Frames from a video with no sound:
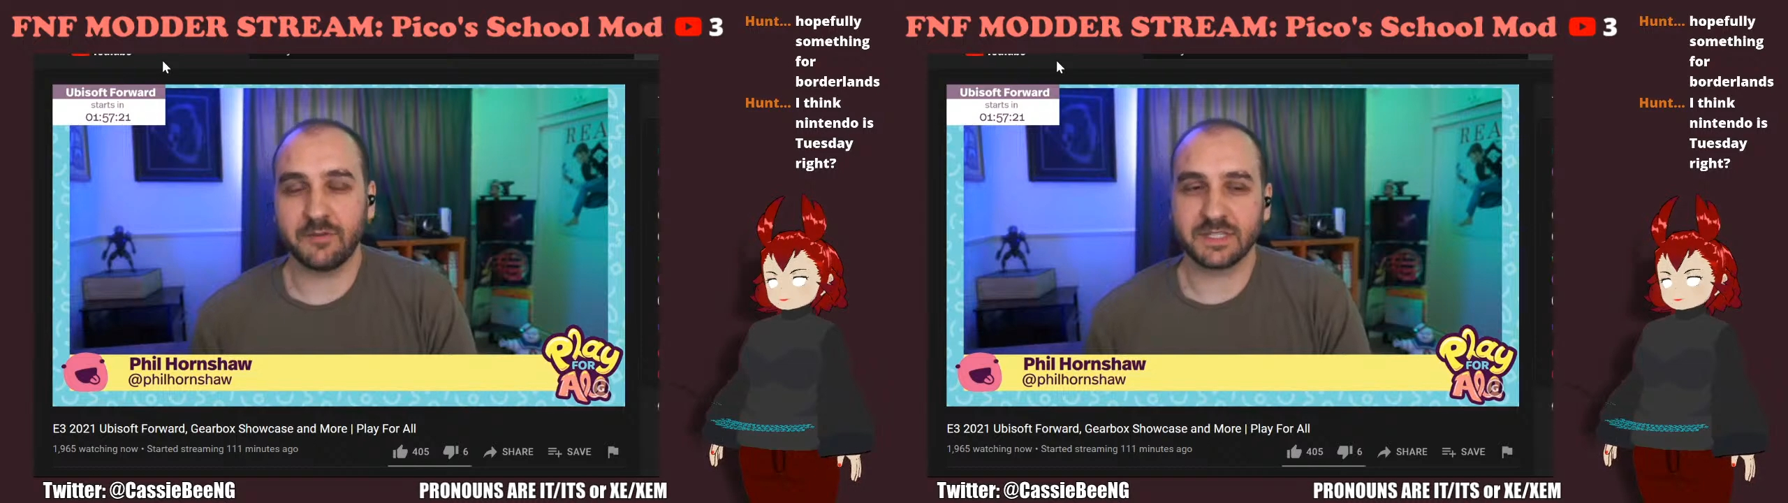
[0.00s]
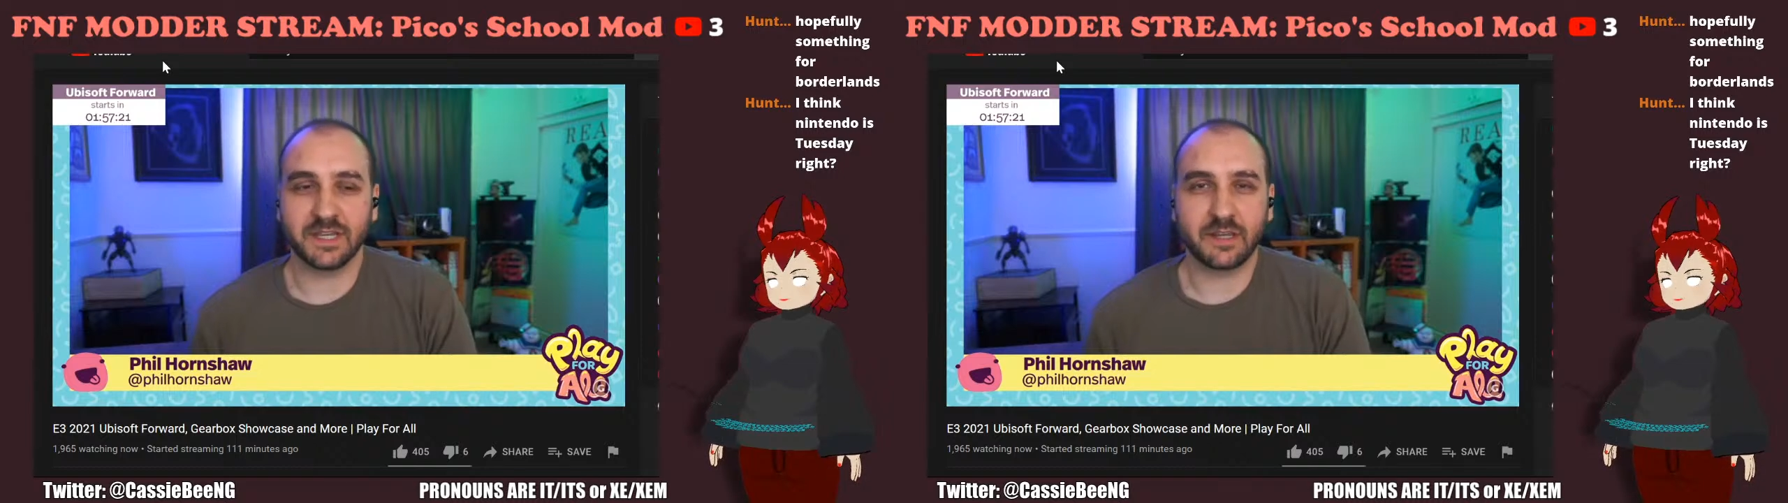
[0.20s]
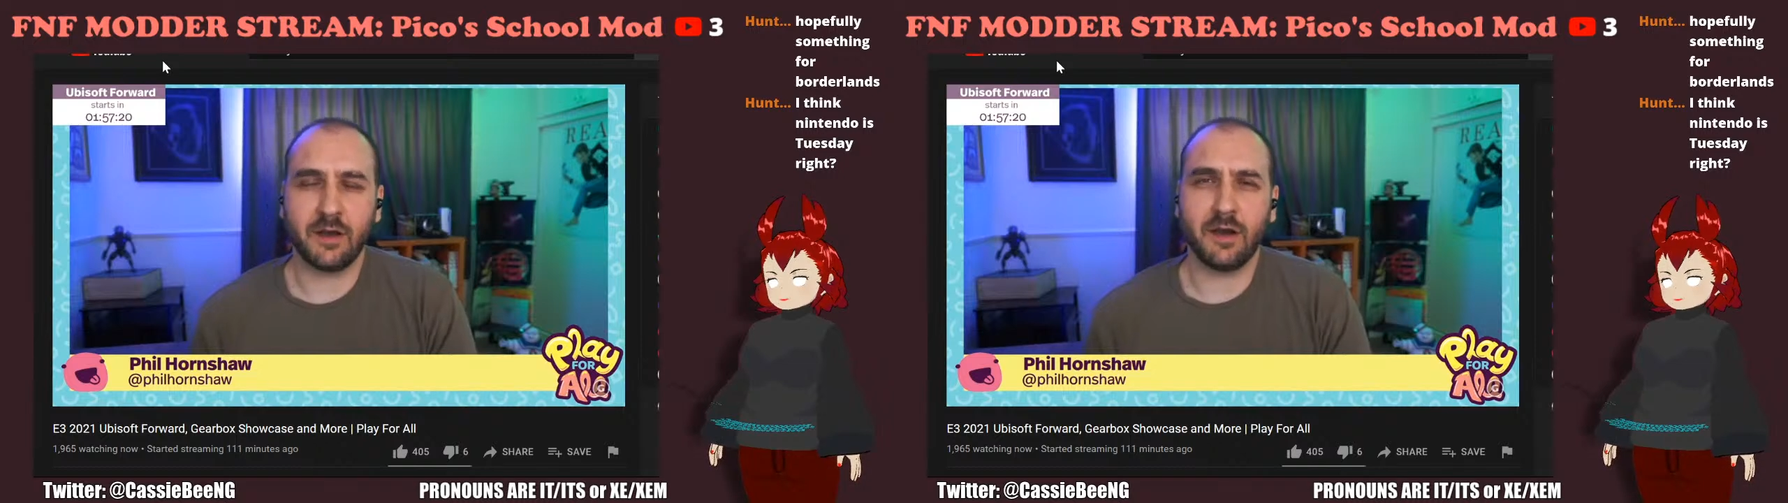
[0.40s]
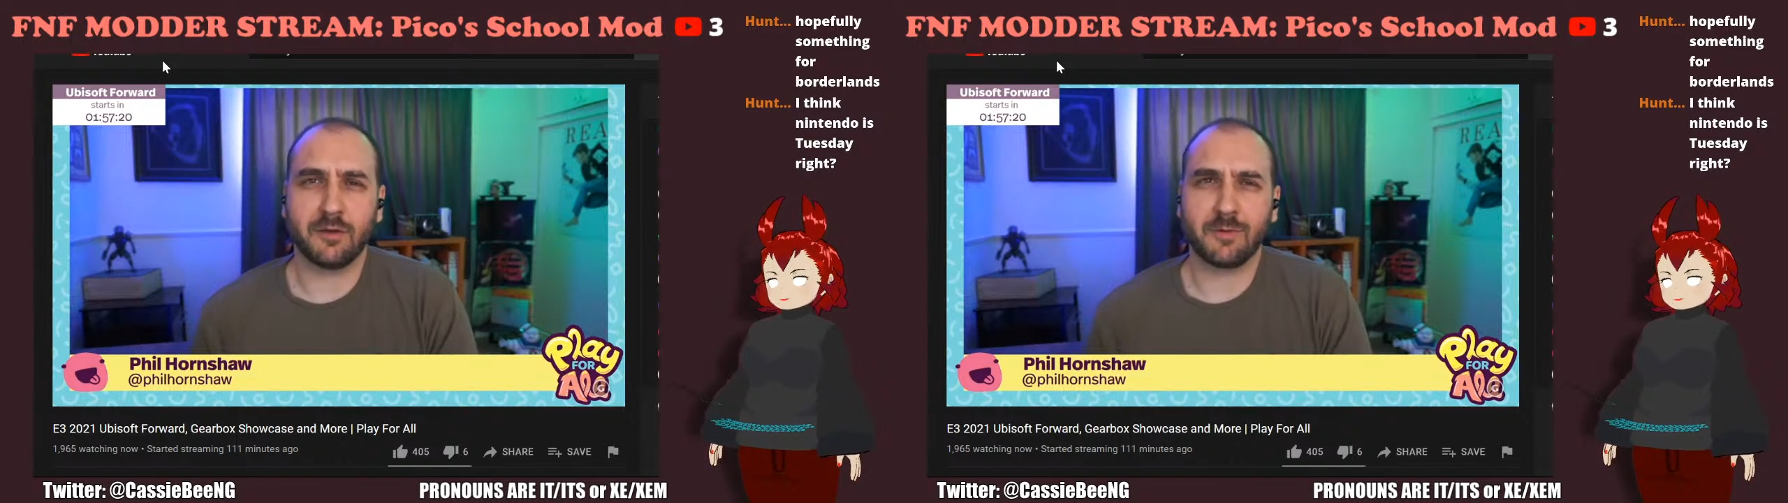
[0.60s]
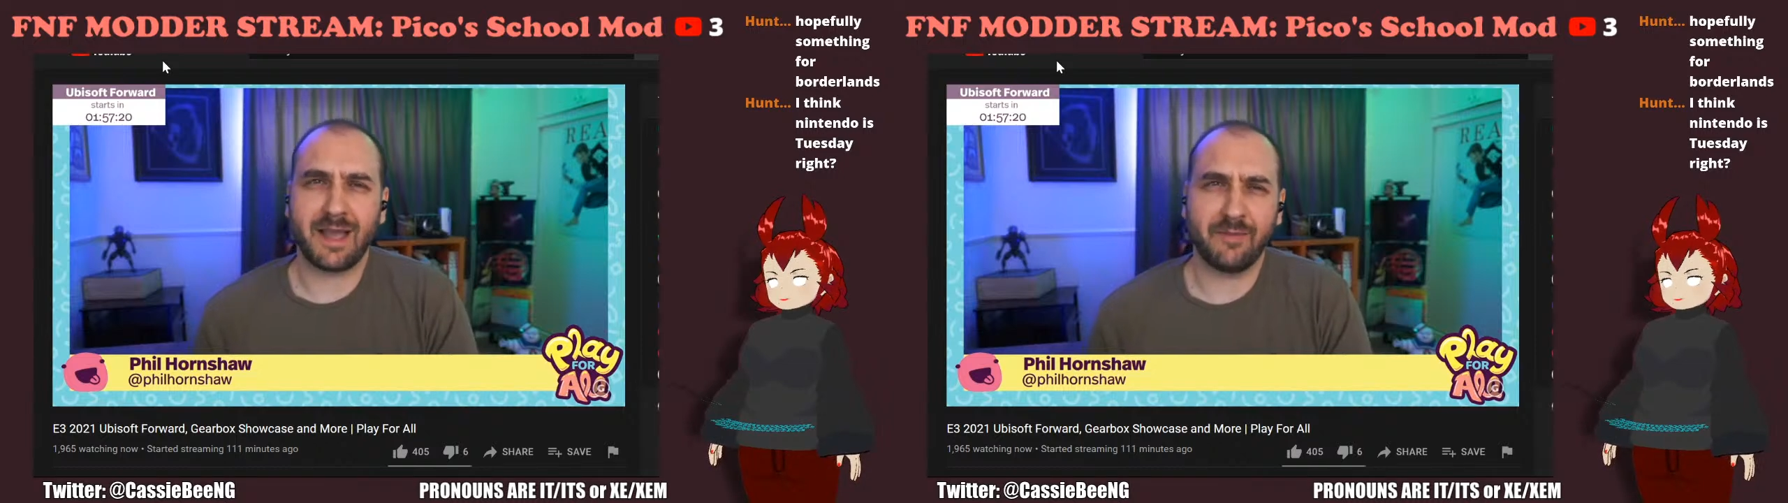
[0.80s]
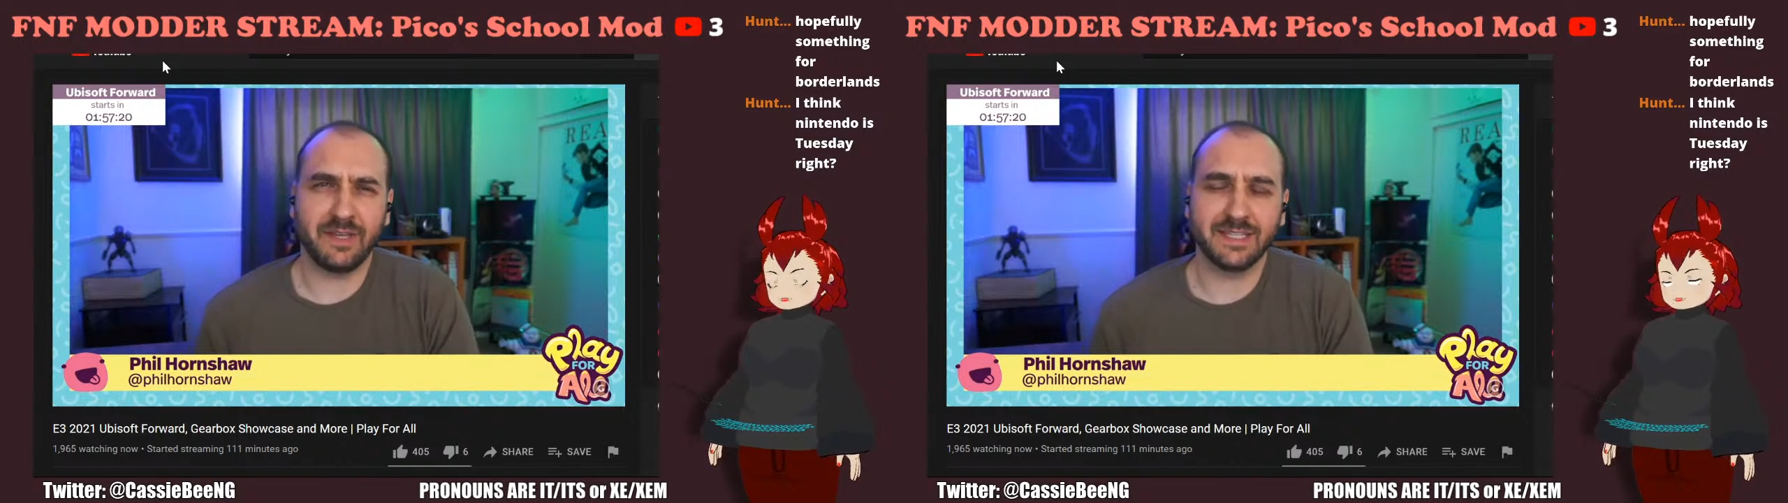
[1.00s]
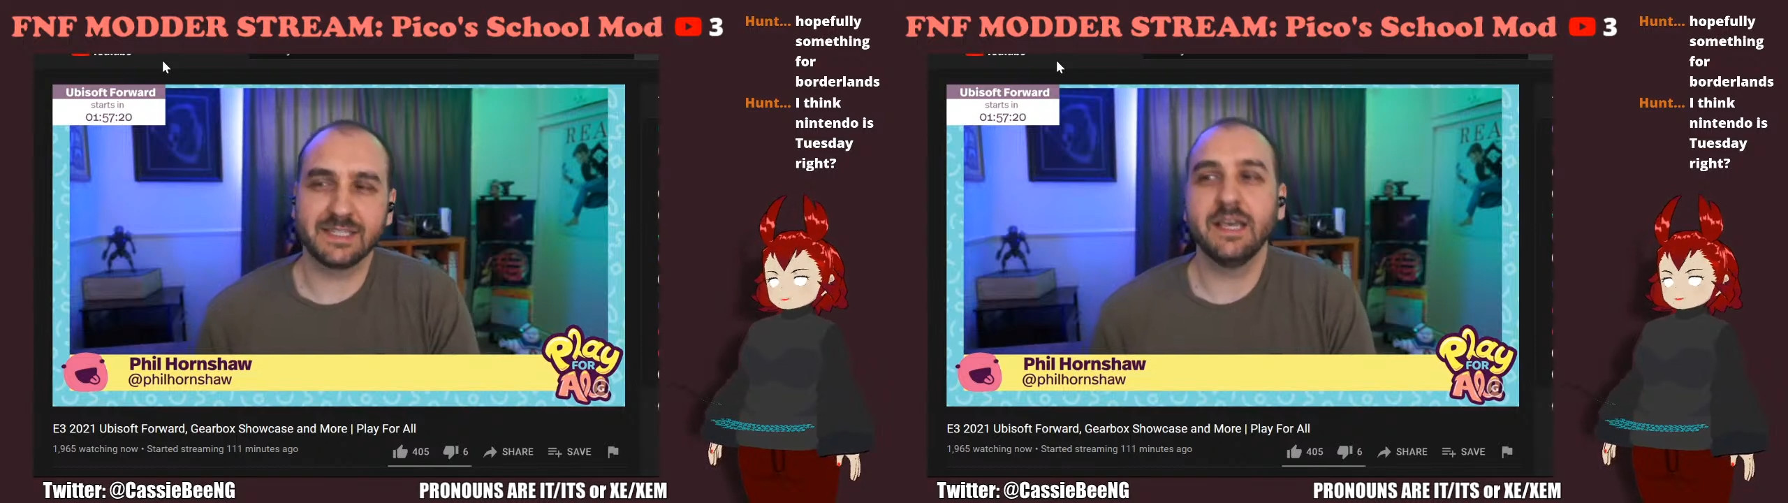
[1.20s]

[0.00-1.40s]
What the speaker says: like, oh, Rabbids.